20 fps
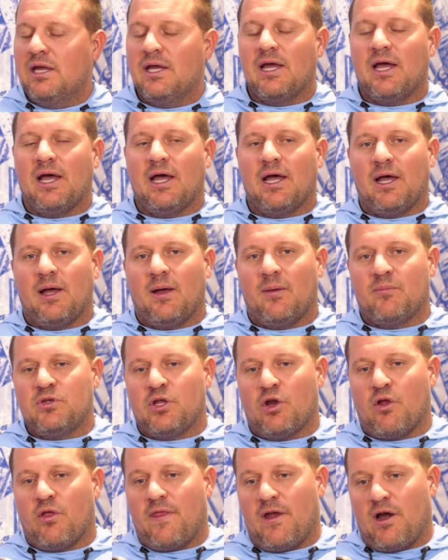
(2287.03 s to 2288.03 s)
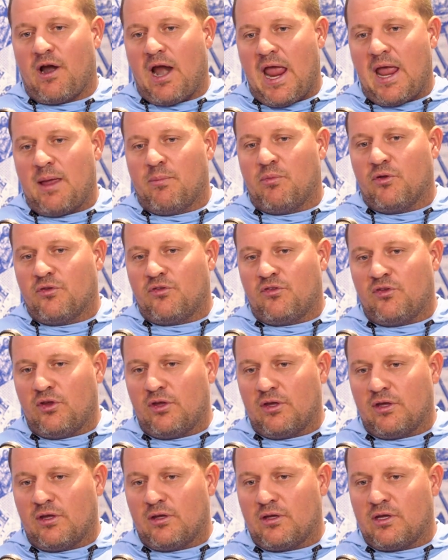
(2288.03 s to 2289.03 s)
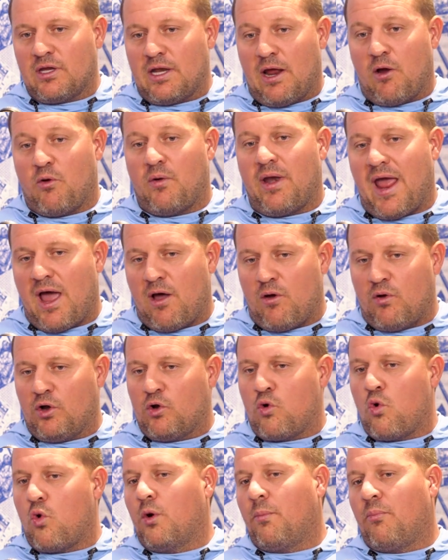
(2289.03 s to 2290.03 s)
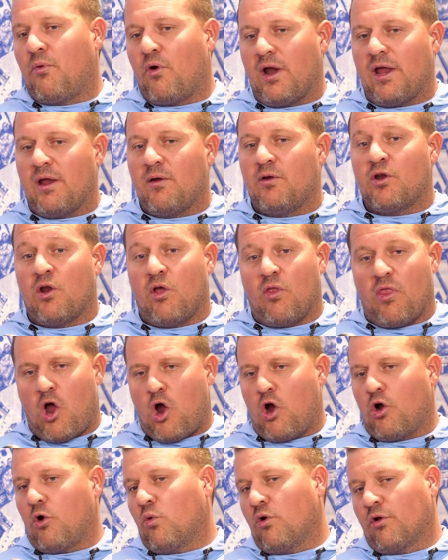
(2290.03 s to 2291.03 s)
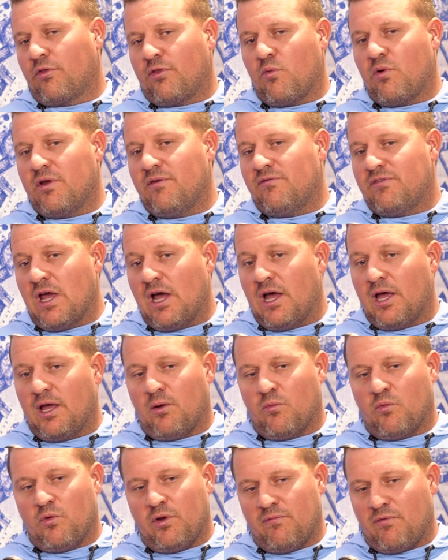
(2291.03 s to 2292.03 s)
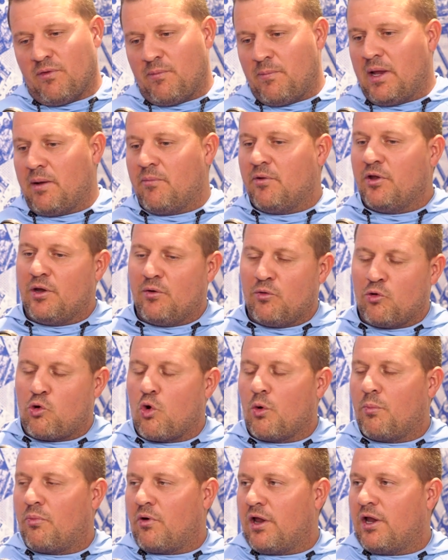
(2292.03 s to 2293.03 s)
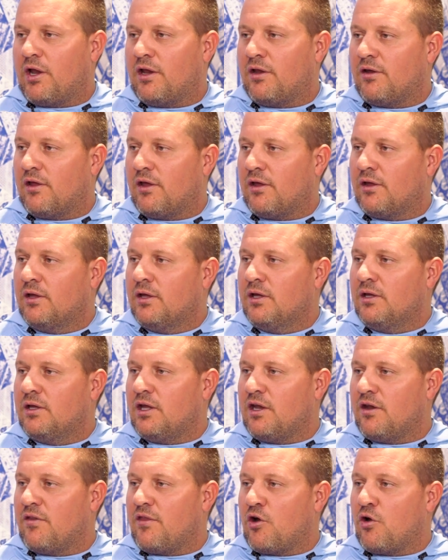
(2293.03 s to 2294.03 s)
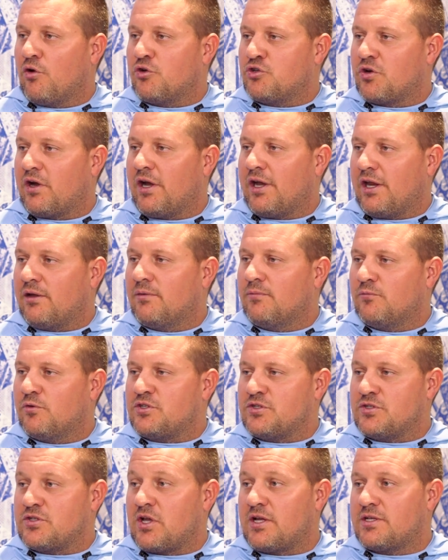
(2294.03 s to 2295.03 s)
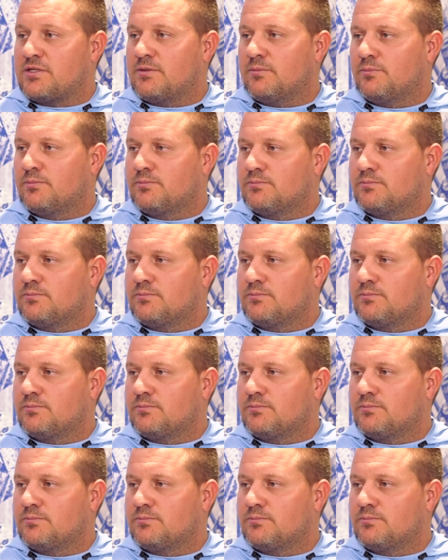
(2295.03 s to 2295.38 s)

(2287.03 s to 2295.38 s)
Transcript: They're able to, now incorporate, the hard work that we've done, we would be able to incorporate it into their own training, which is awesome.